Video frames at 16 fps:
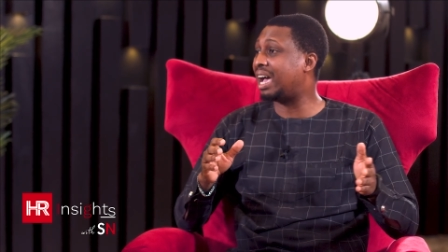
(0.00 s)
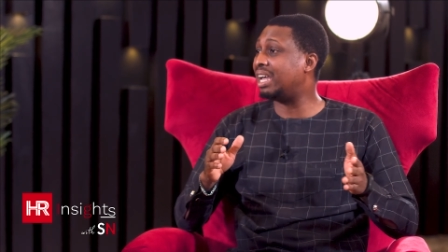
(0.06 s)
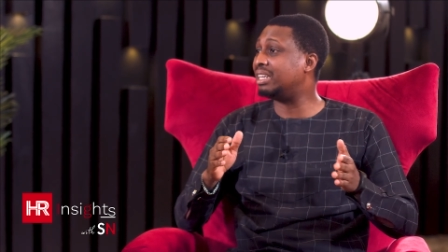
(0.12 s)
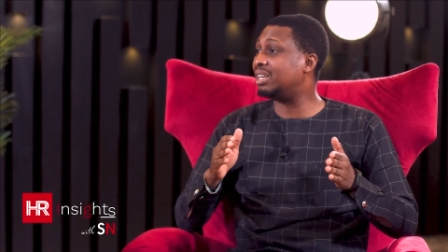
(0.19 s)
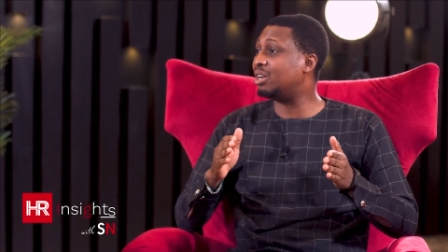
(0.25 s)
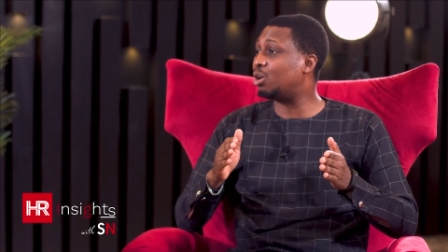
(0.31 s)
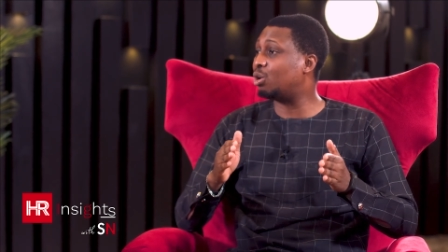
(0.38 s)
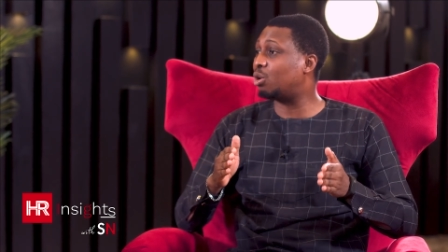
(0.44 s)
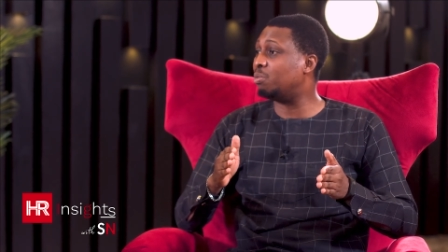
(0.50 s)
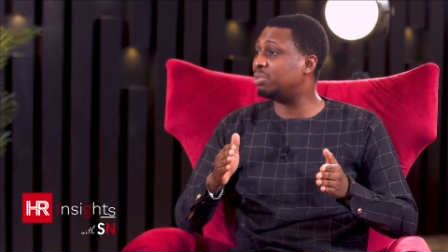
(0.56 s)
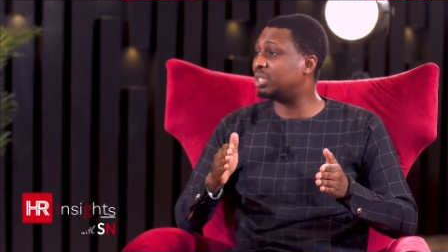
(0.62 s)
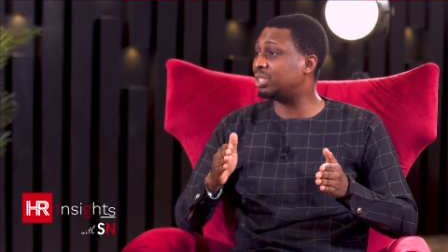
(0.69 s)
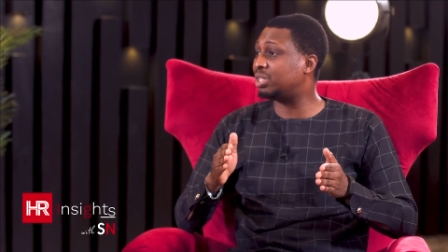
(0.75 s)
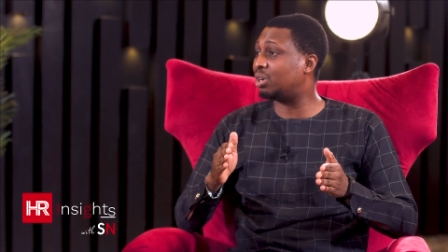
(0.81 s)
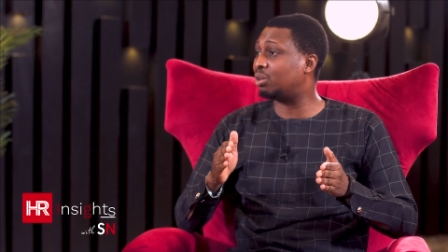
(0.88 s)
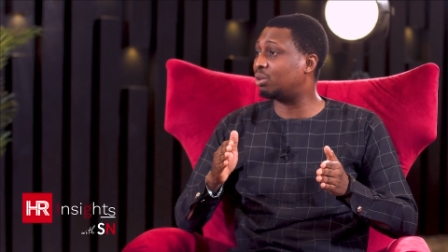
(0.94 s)
and the
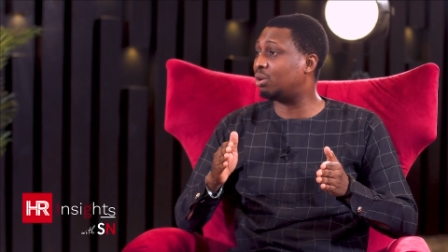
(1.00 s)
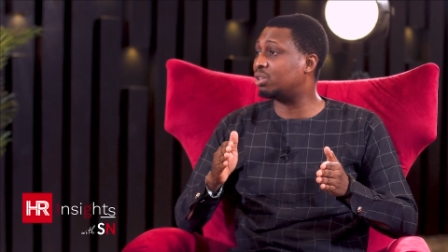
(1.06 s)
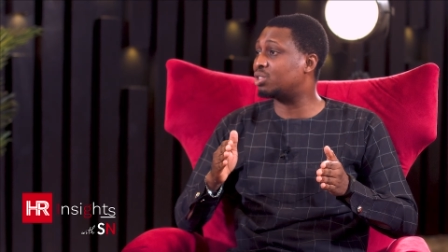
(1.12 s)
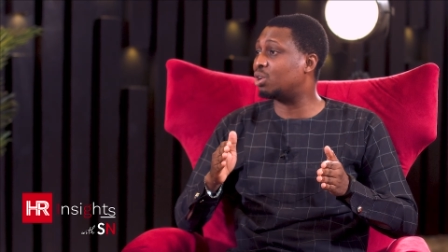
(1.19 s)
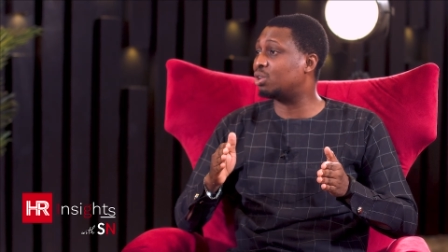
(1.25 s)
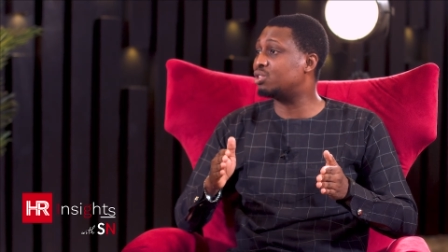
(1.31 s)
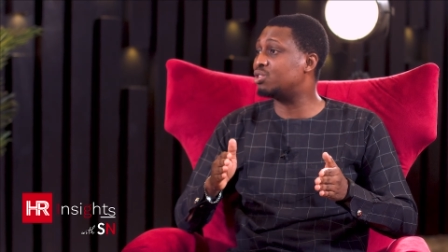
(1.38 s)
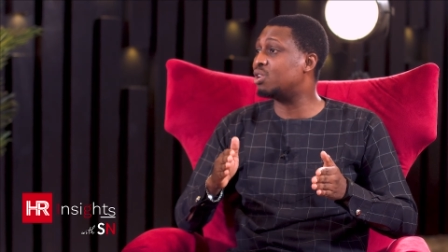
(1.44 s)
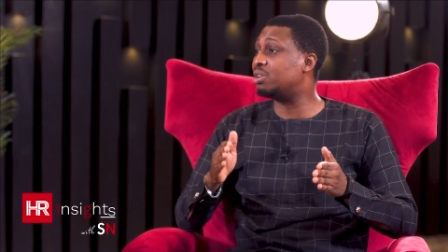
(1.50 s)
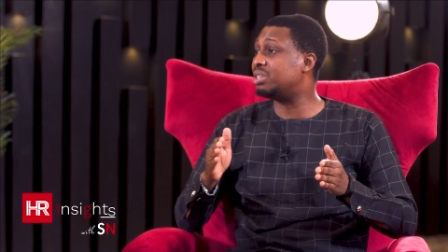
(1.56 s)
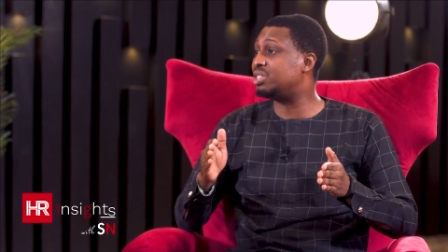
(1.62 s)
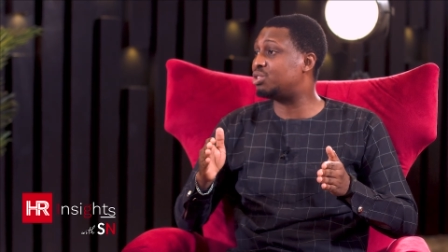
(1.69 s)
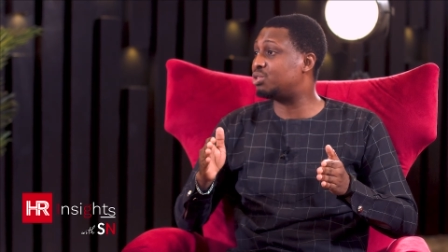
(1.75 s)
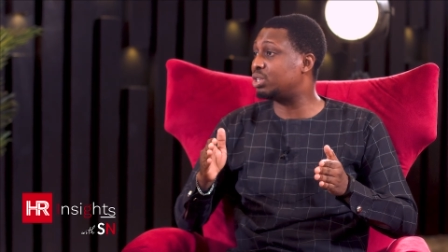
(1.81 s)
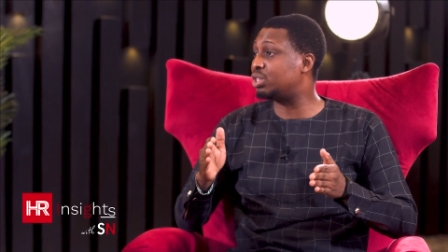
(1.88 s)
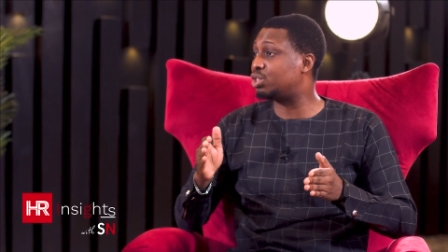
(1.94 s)
non-competition clause does not
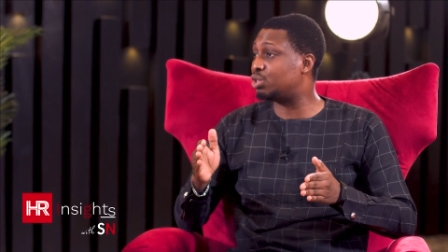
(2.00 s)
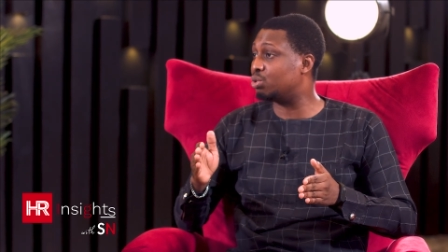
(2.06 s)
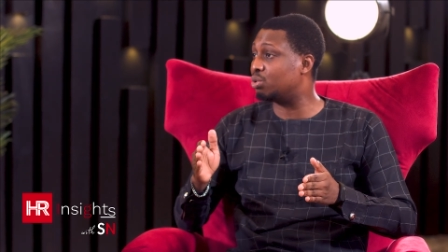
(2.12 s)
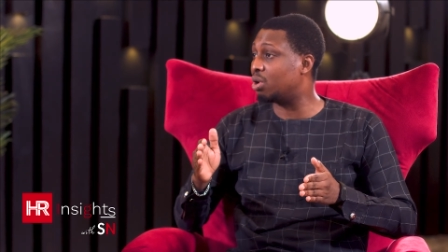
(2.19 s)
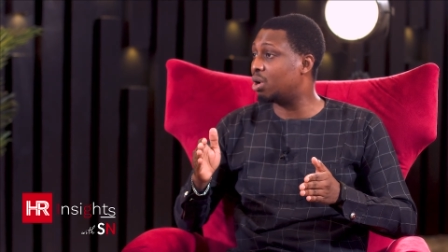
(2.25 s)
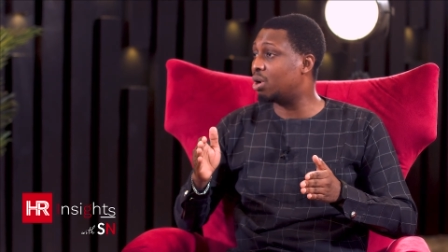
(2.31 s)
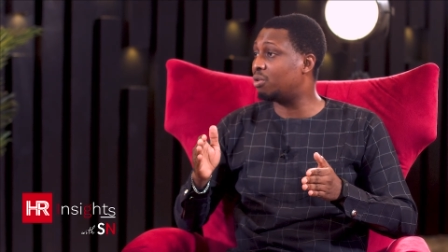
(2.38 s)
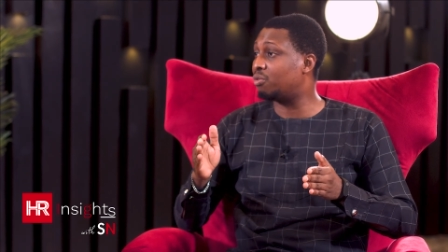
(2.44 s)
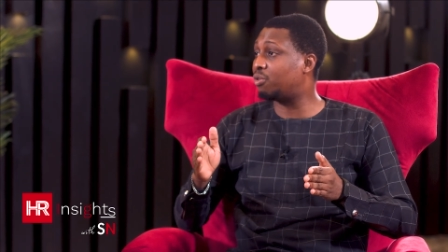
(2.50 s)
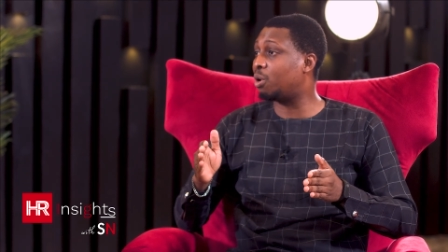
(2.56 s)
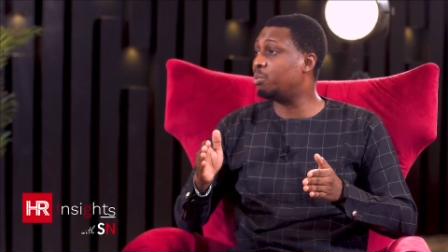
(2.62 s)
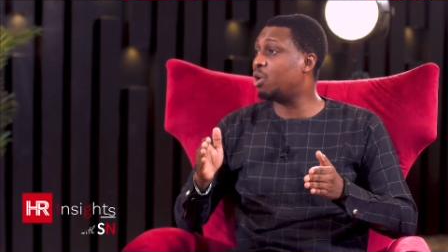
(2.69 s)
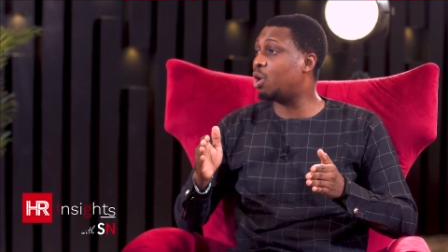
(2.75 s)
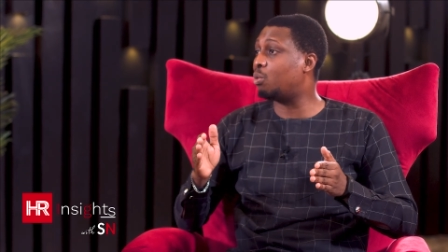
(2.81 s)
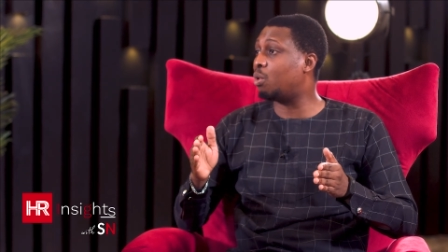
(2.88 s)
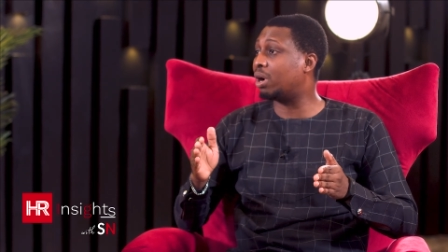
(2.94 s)
restrict you
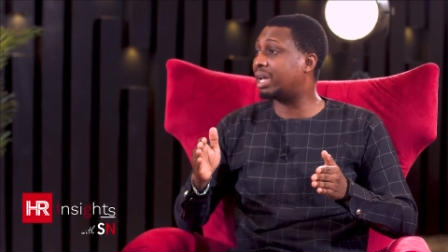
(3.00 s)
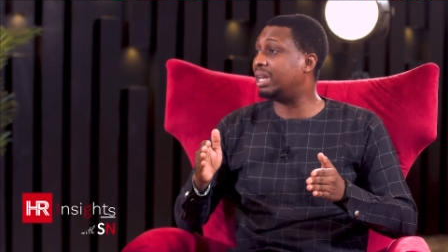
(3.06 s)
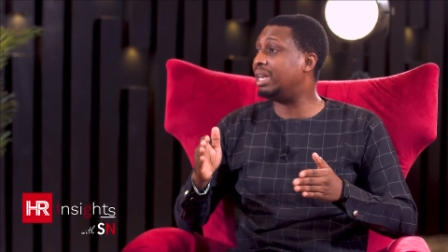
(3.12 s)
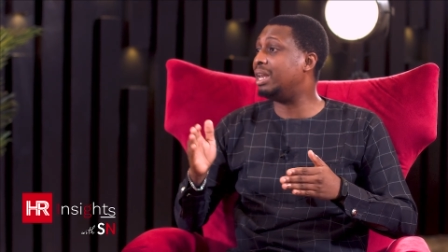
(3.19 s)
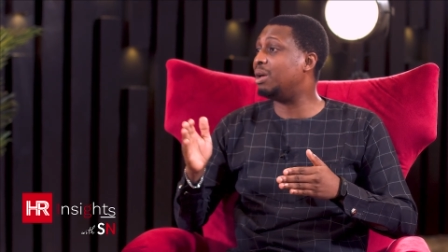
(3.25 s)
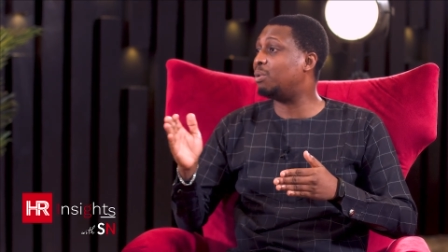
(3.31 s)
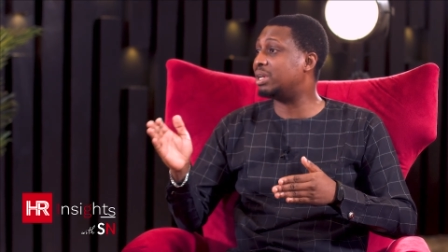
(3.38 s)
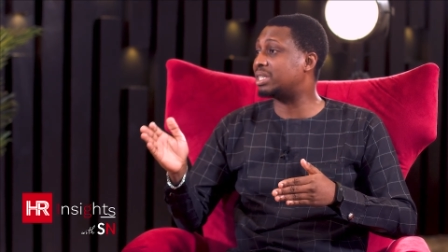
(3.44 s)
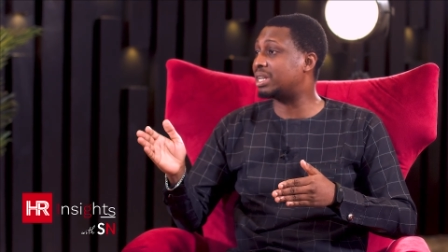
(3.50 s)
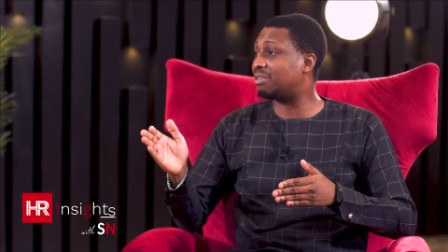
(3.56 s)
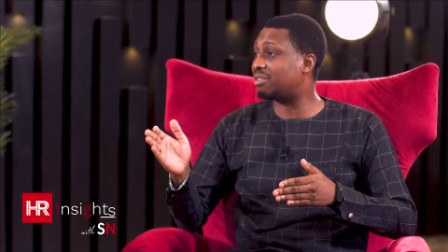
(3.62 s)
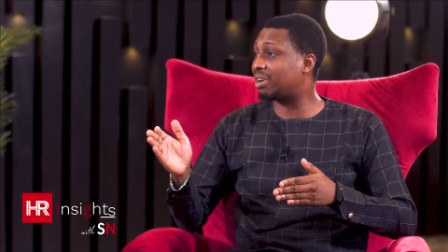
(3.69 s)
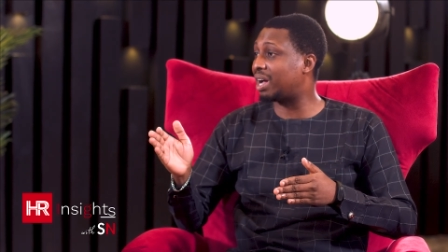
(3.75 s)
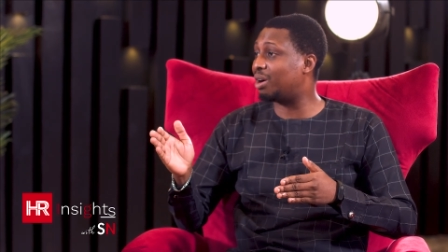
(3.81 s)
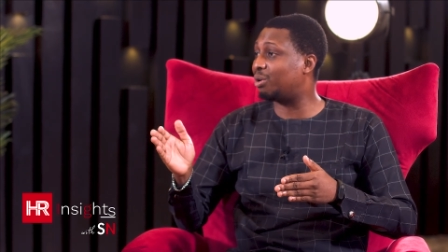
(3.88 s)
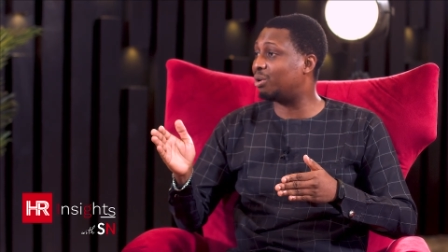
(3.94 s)
from not working in a West
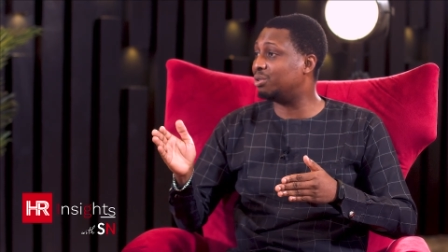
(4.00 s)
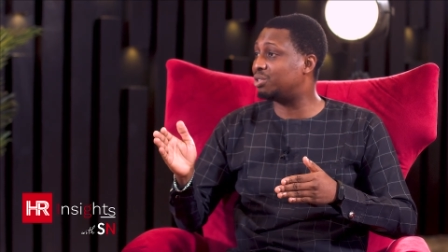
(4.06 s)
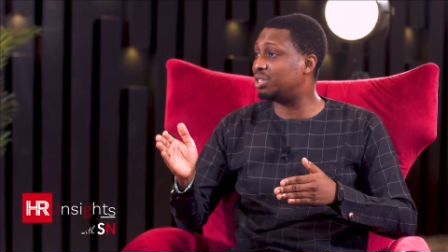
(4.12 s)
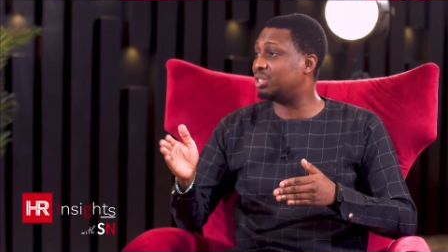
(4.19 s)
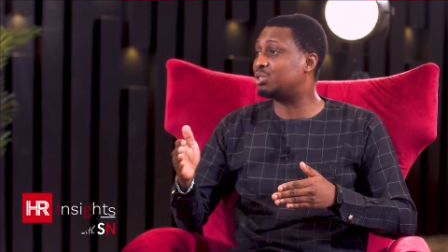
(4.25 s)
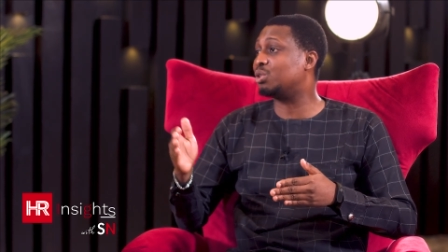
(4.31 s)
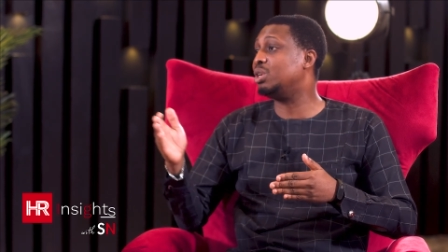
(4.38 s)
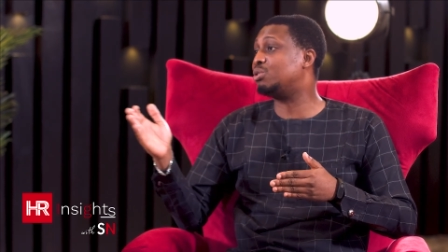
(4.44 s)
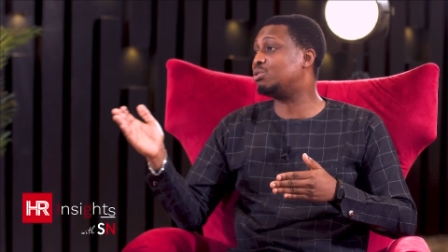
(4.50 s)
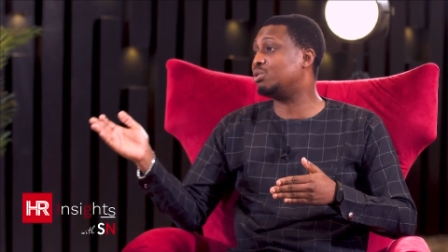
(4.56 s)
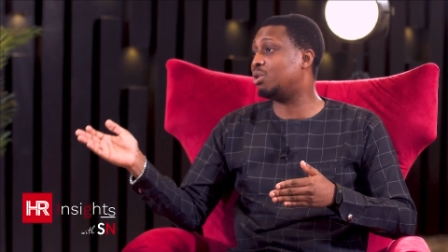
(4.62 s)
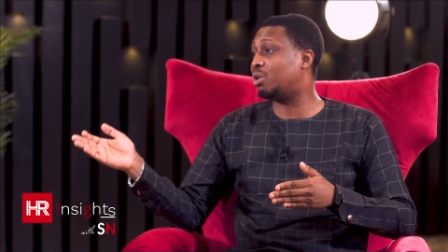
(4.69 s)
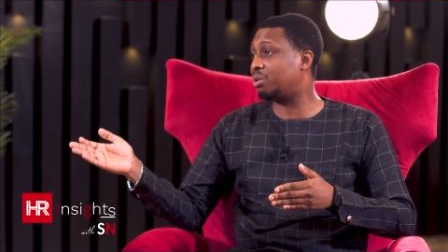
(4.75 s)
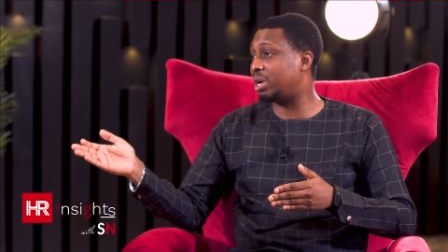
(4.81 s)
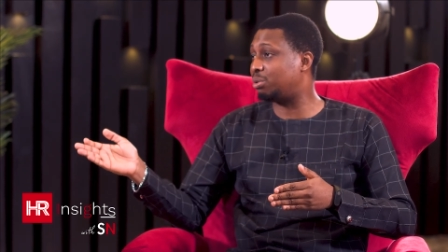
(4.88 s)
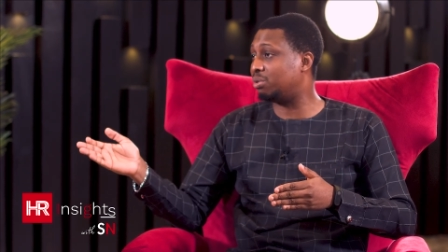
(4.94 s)
African country, so it
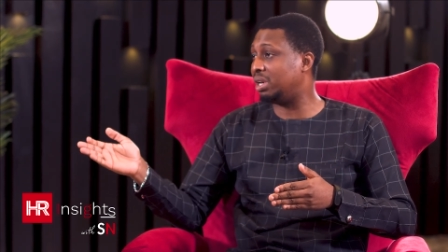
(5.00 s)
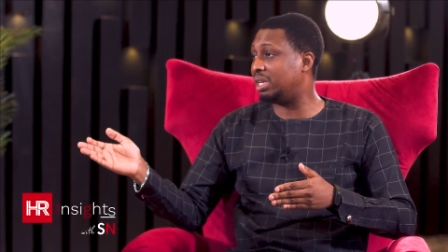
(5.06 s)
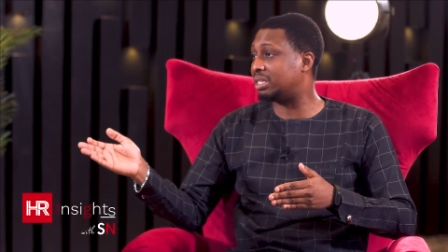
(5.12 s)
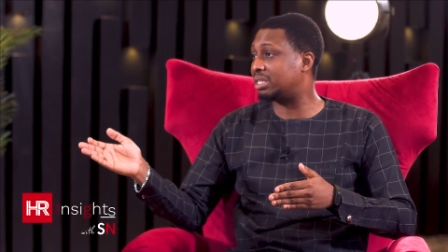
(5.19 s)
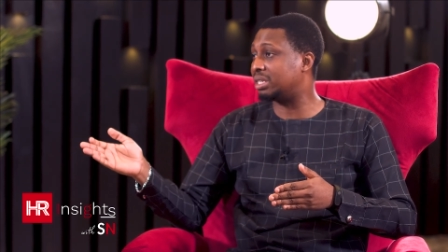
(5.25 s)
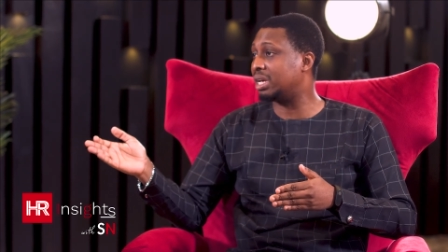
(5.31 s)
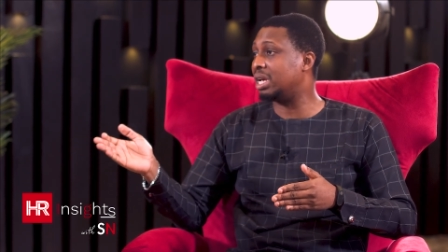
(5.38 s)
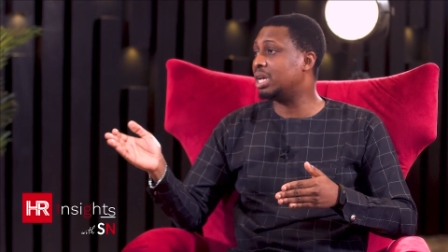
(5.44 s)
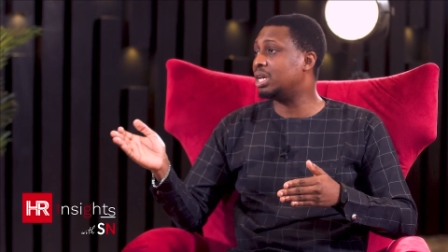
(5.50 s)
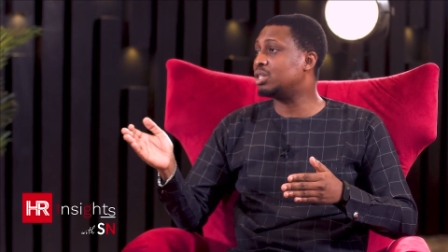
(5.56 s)
will not regulate.